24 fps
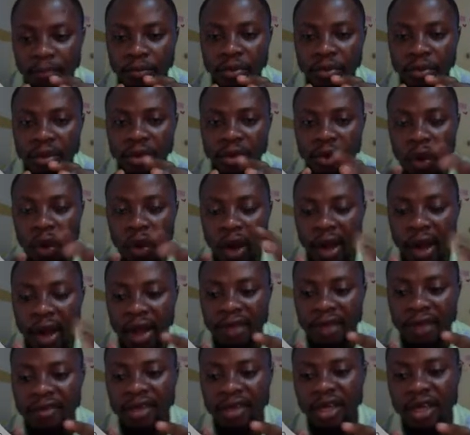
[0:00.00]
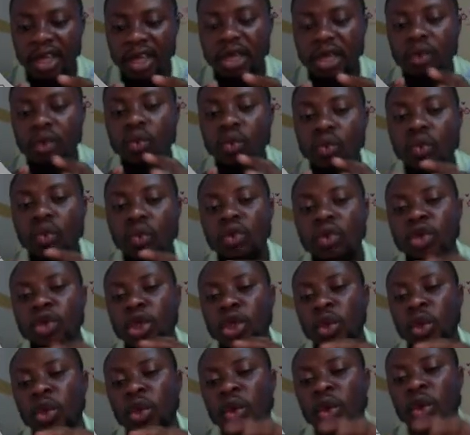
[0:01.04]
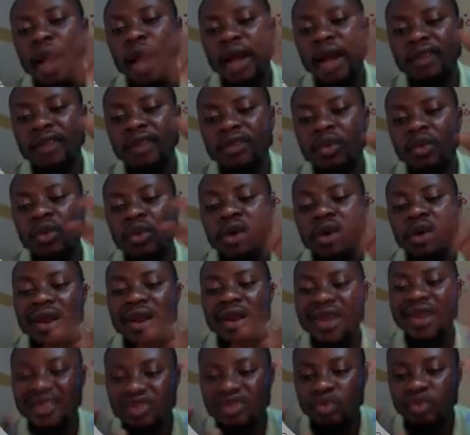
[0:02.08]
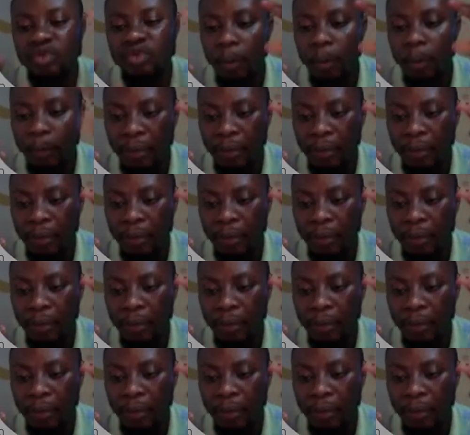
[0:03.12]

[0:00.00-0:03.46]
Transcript: your ad, it will show your ads only to